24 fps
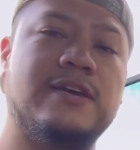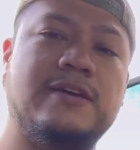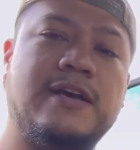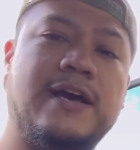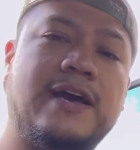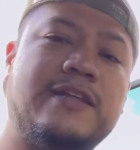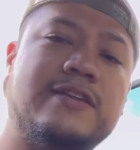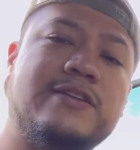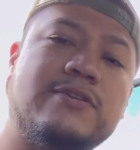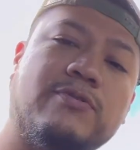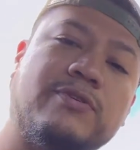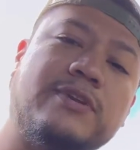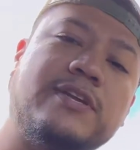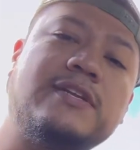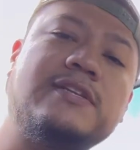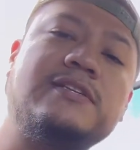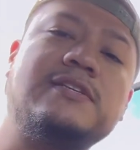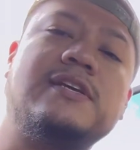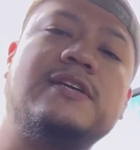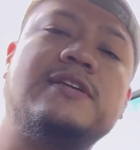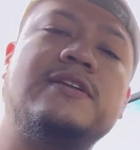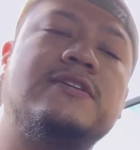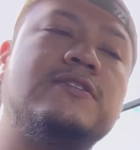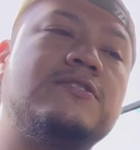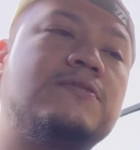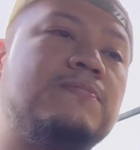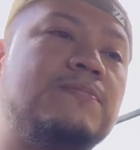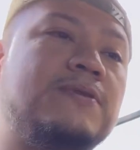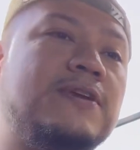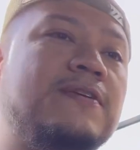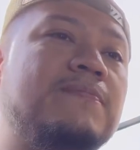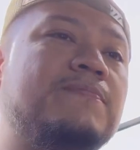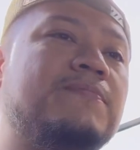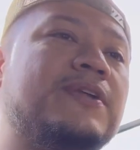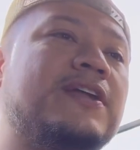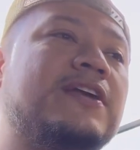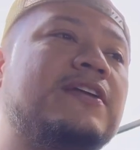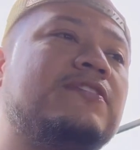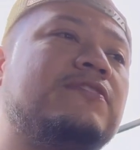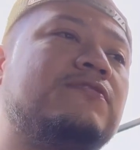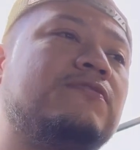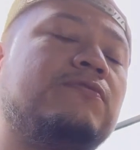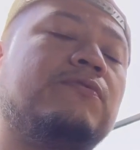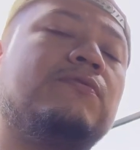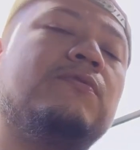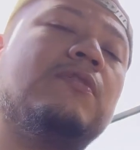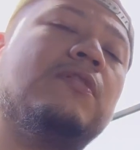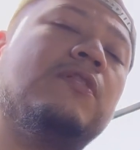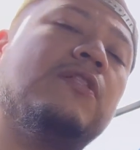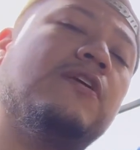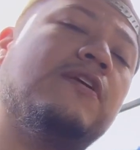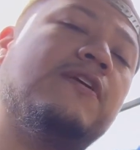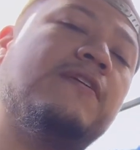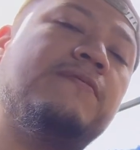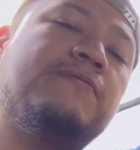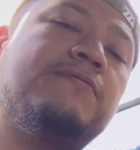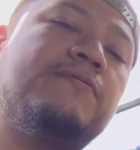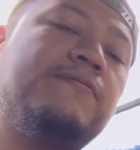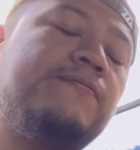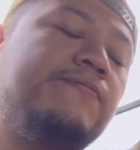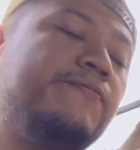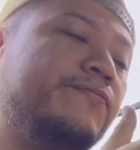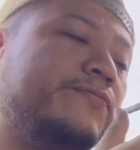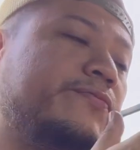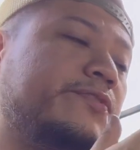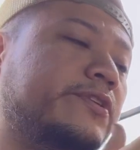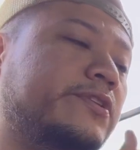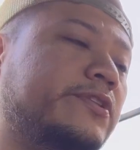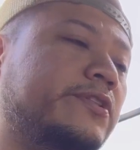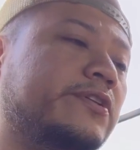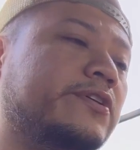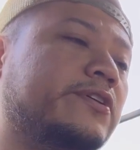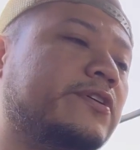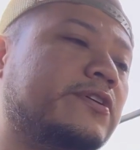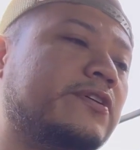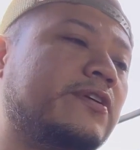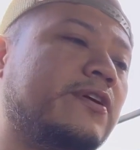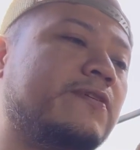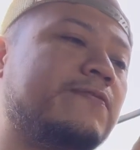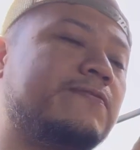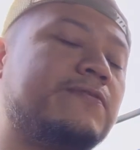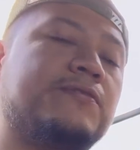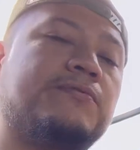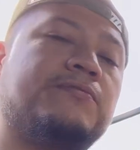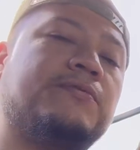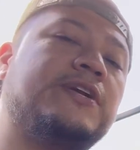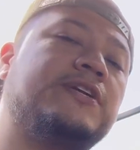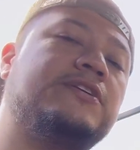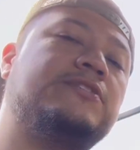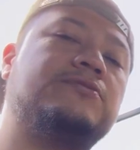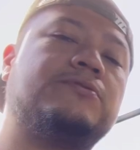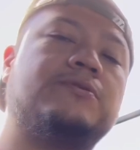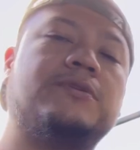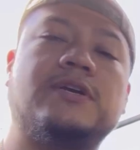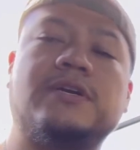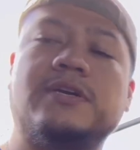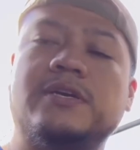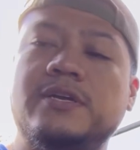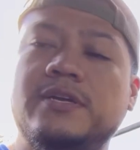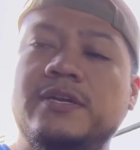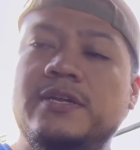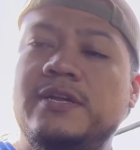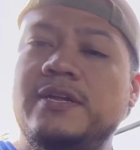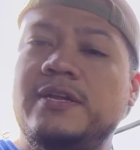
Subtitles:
I don't intend it to be, but I do love the look of a race truck.